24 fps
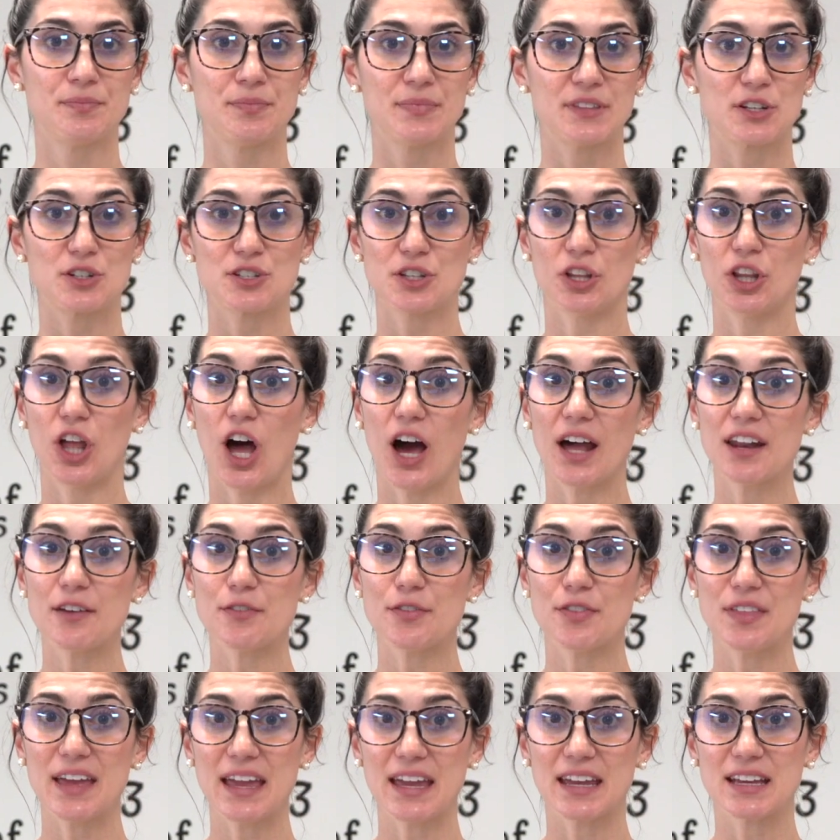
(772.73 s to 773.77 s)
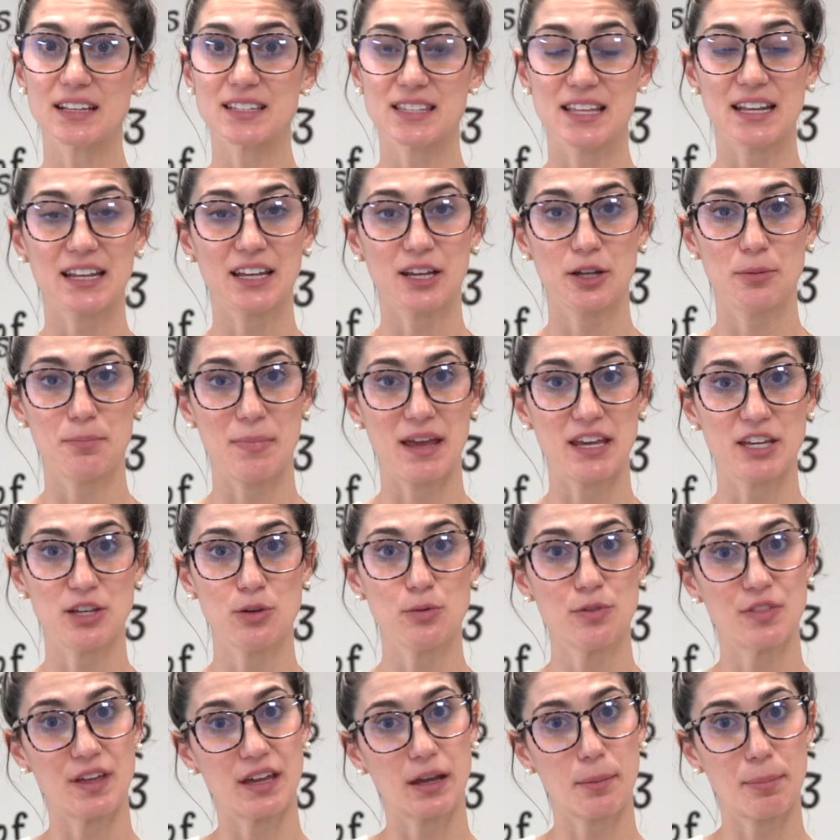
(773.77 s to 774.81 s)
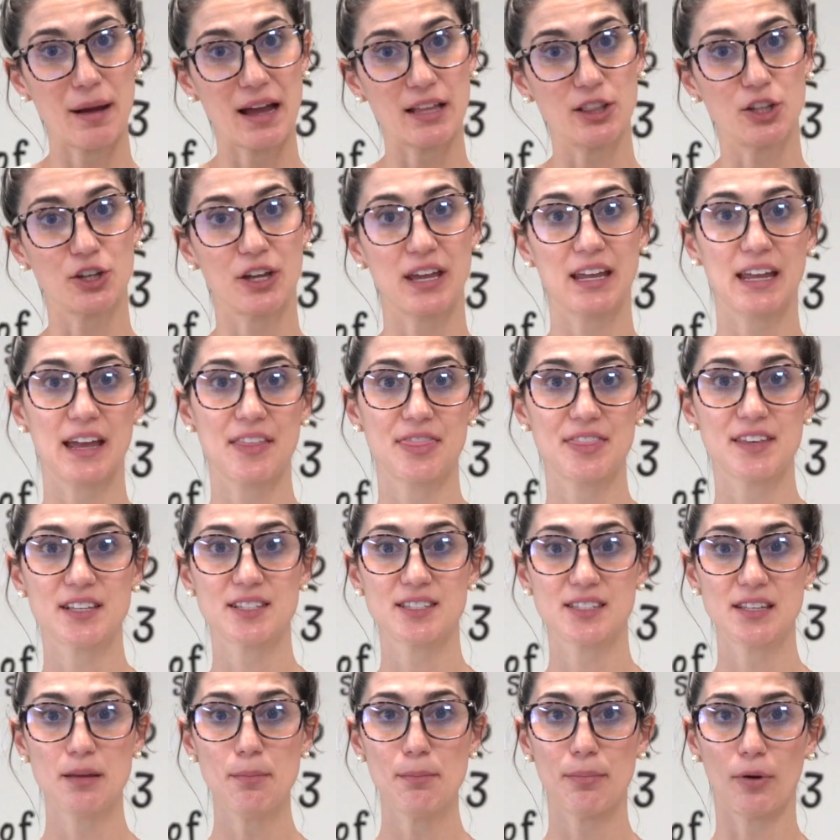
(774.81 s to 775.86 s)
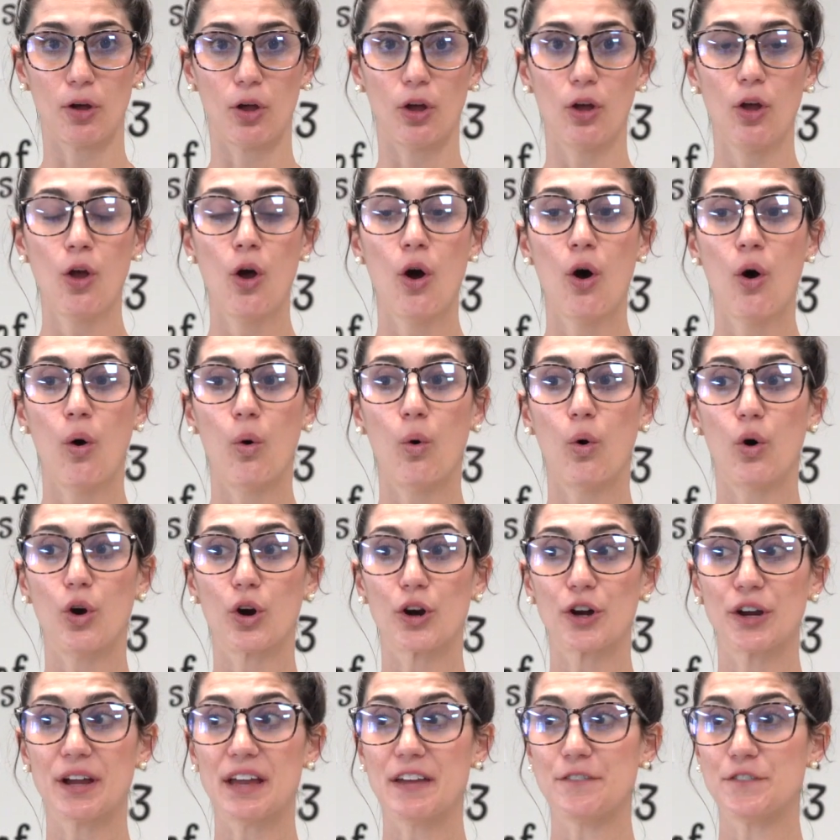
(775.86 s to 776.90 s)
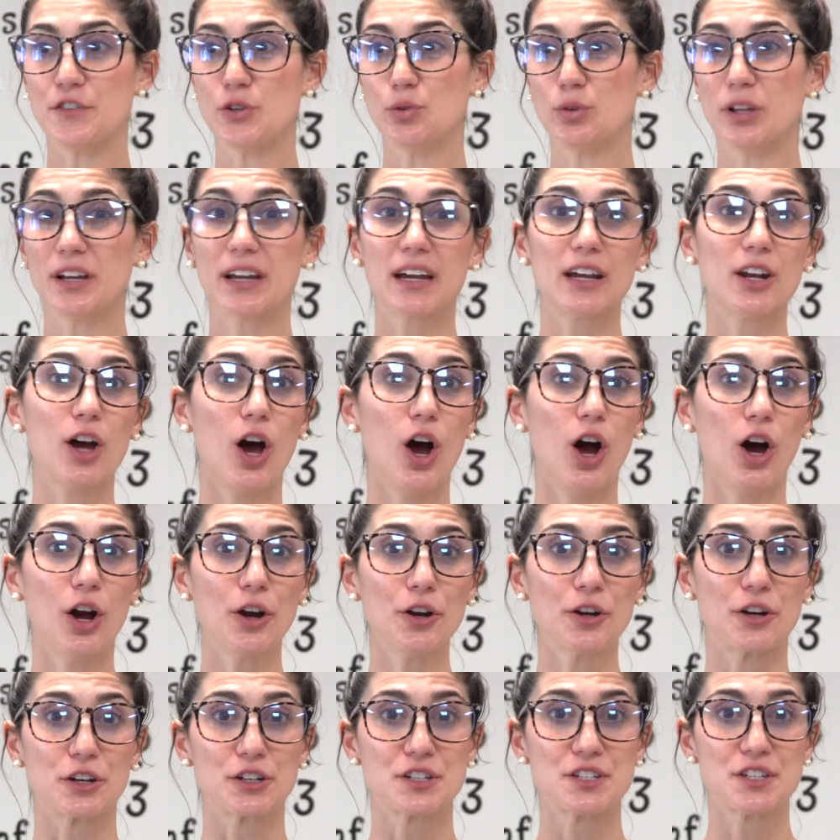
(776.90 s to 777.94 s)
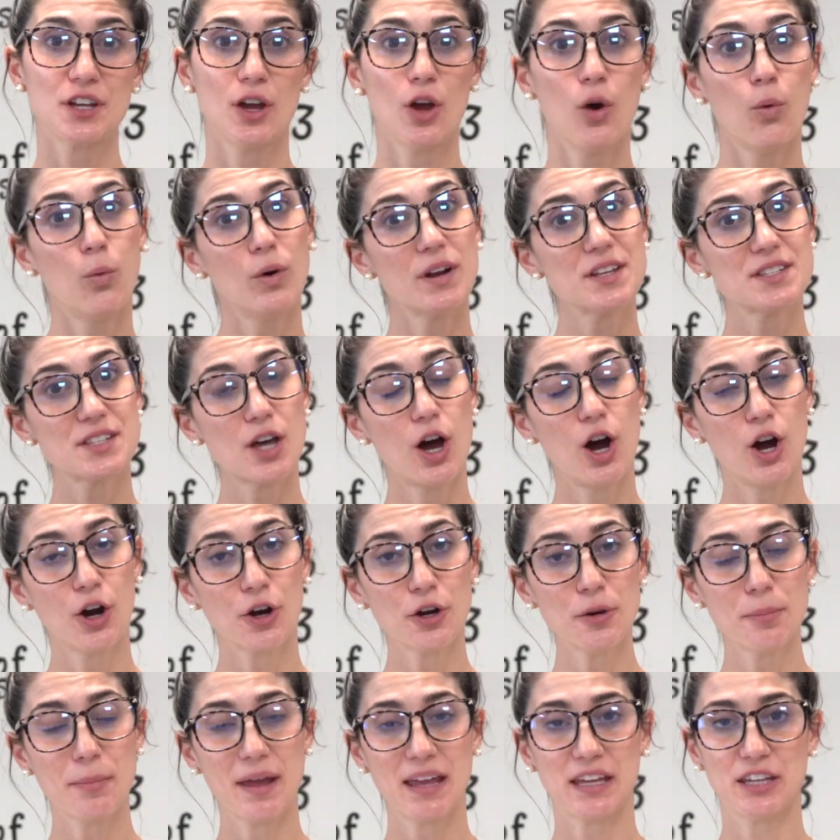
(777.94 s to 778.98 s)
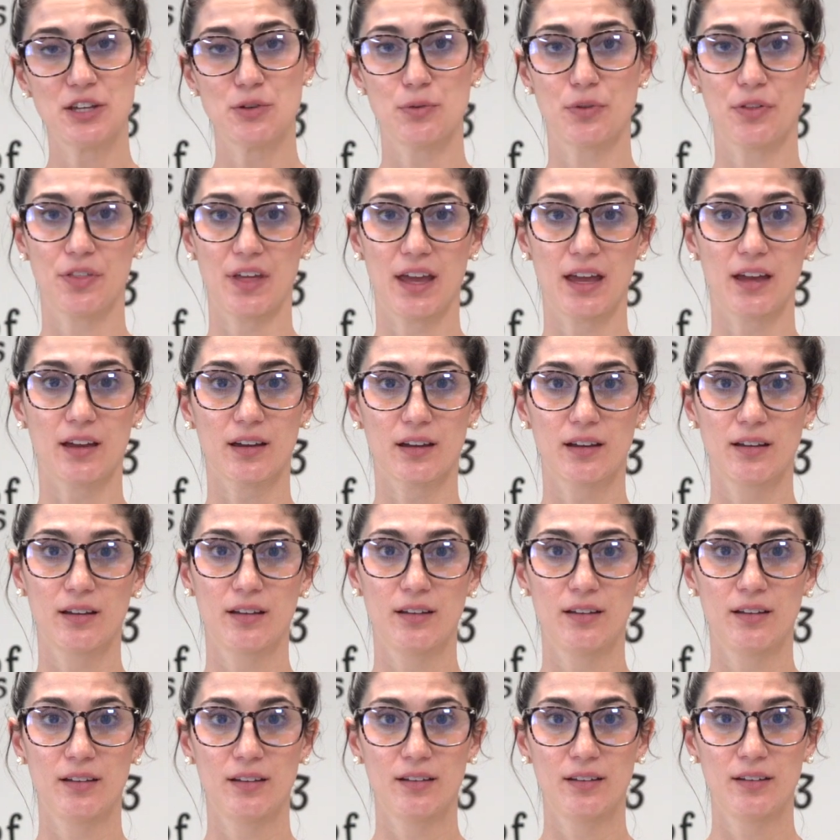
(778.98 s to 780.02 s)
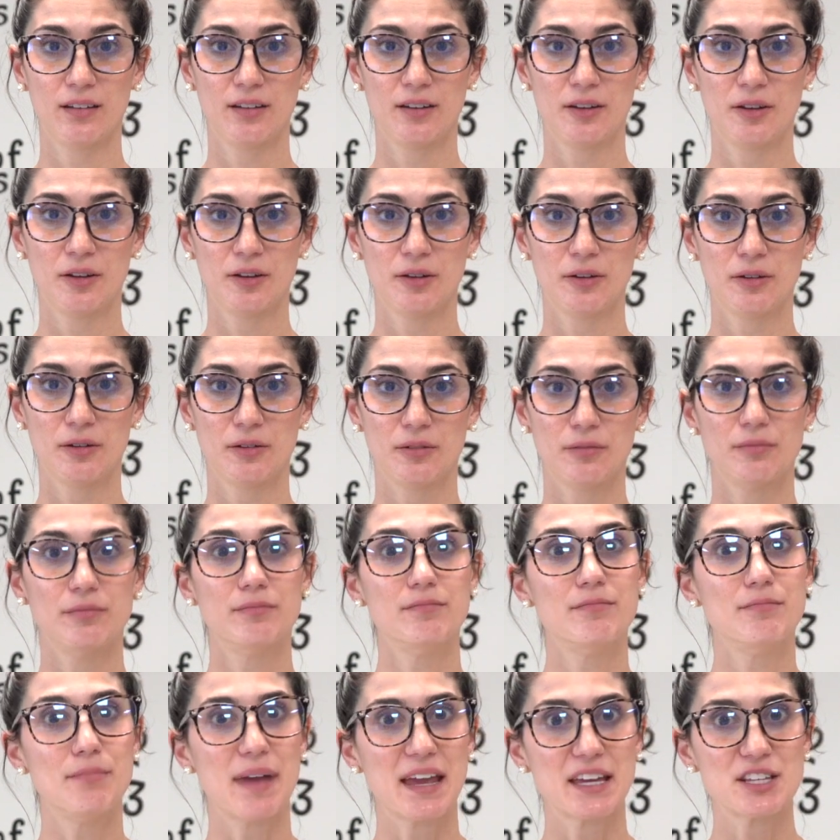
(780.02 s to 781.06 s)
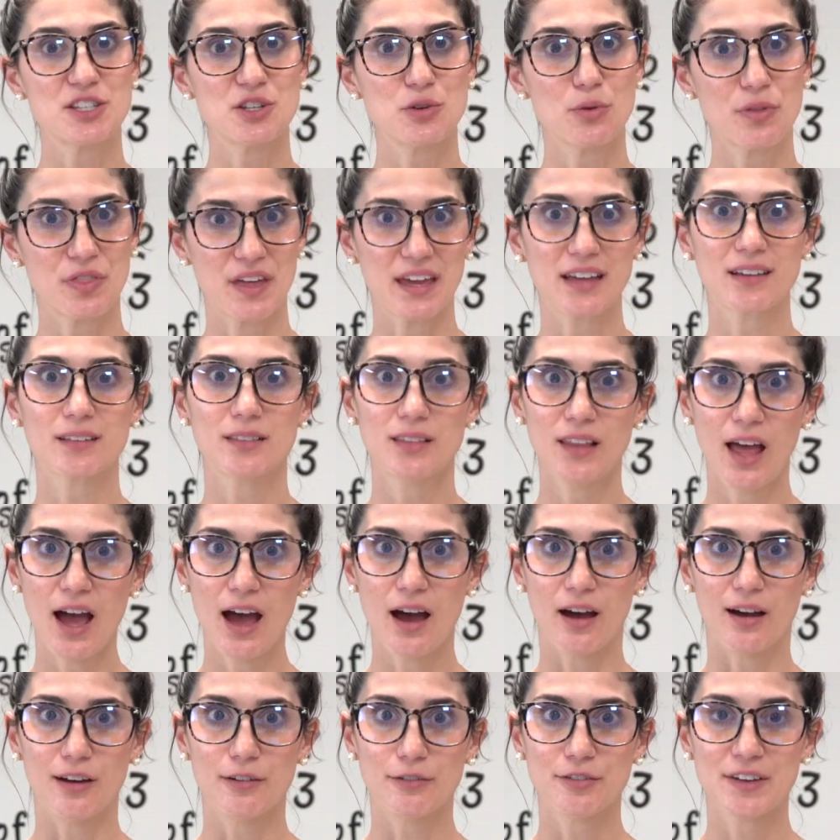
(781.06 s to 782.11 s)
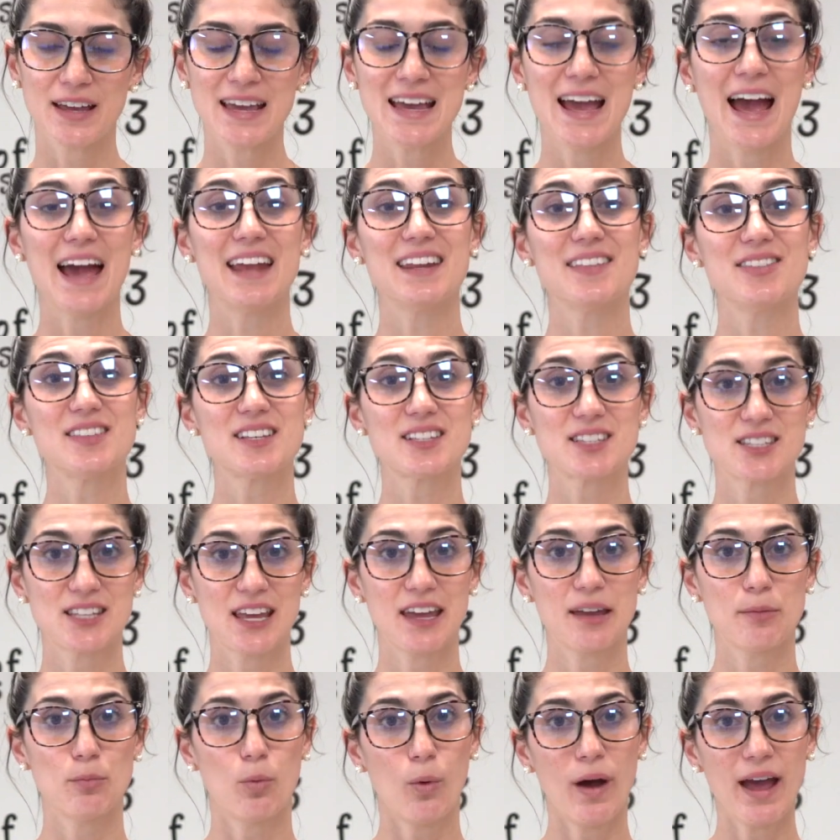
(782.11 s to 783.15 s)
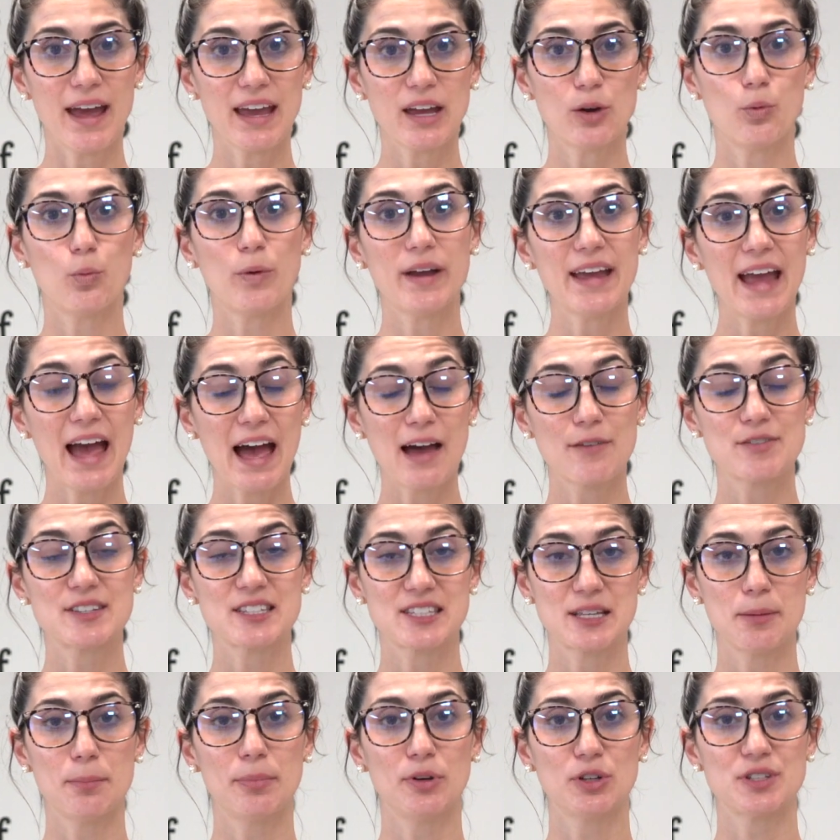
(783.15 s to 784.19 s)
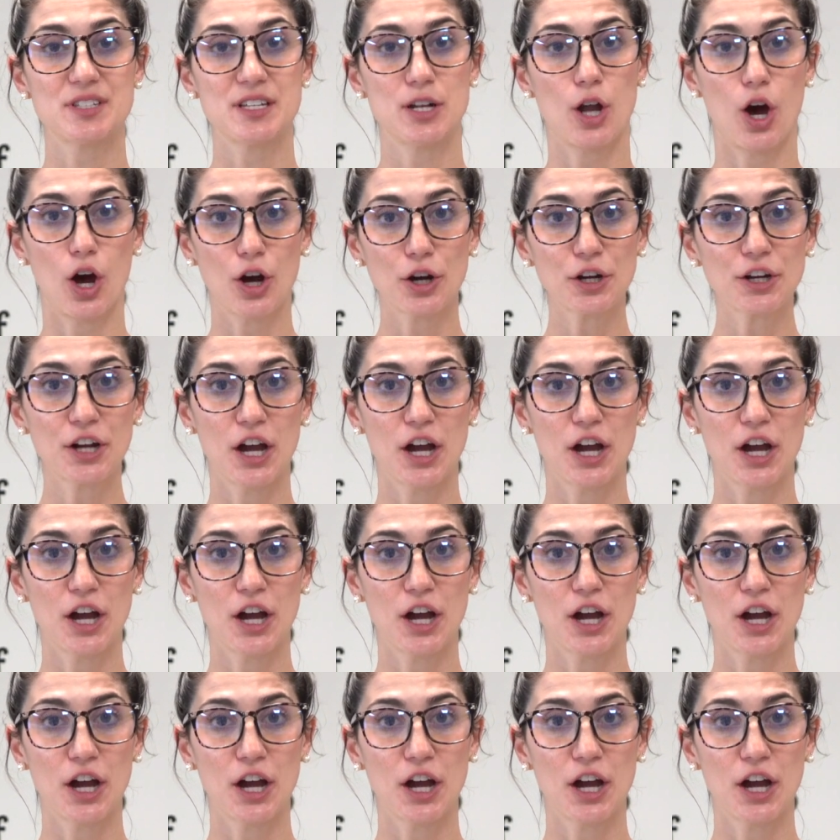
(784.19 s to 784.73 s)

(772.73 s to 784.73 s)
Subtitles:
There's a lot of things that it could make you think by looking at this symbol. Or if you look at a heart, what does a heart make you think? It makes you think love. And in the same way, we have symbols in our